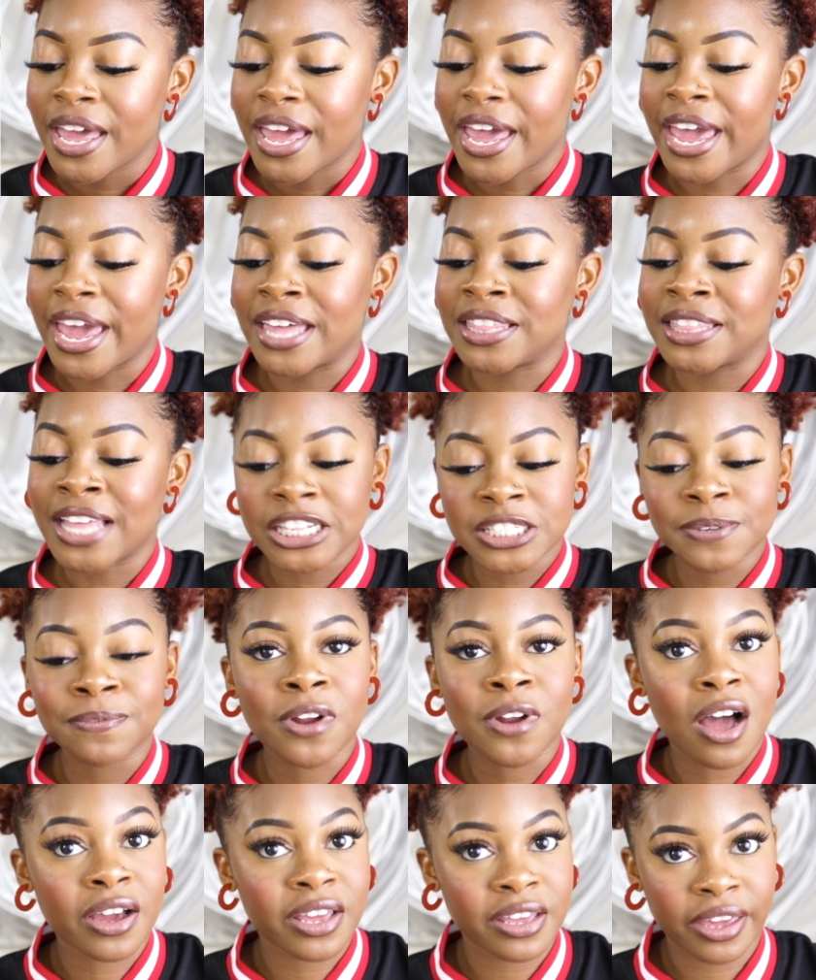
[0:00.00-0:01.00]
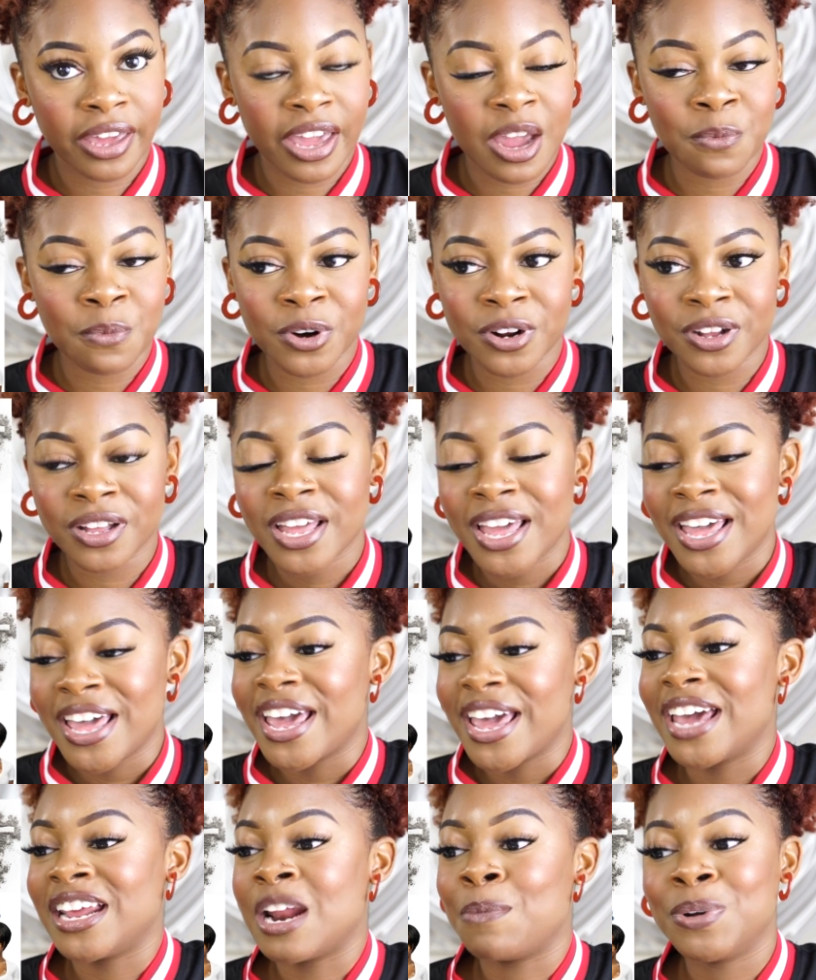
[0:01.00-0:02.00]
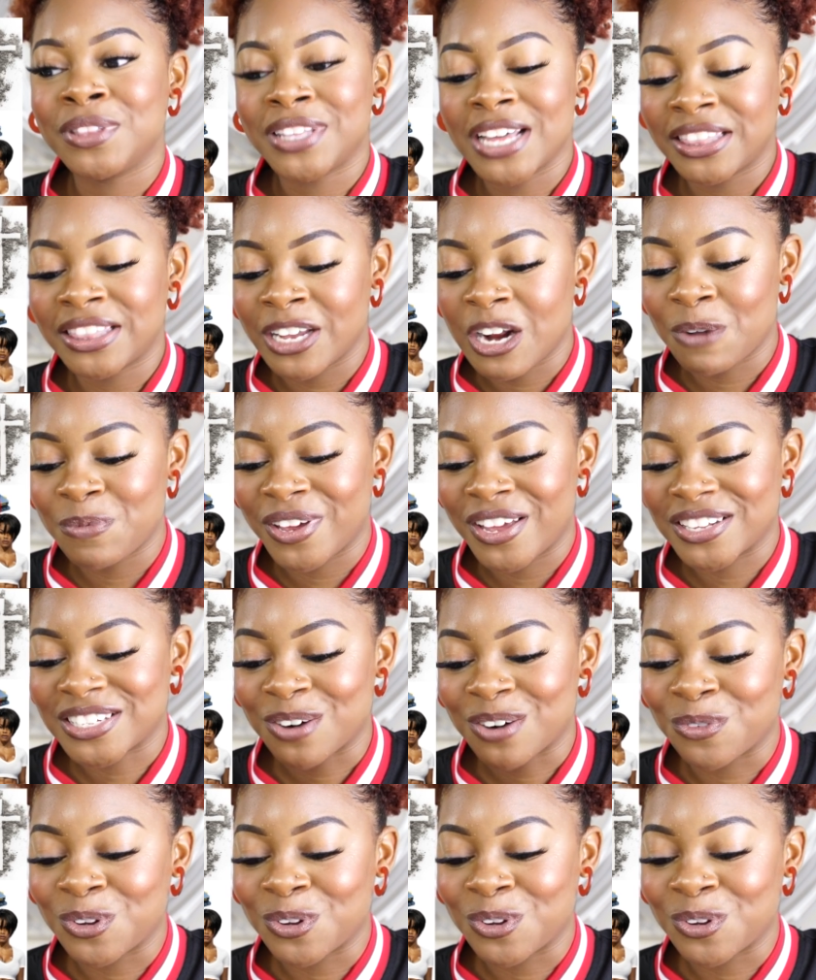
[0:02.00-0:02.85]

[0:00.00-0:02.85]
And that's a vlogging camera, and I put that there because I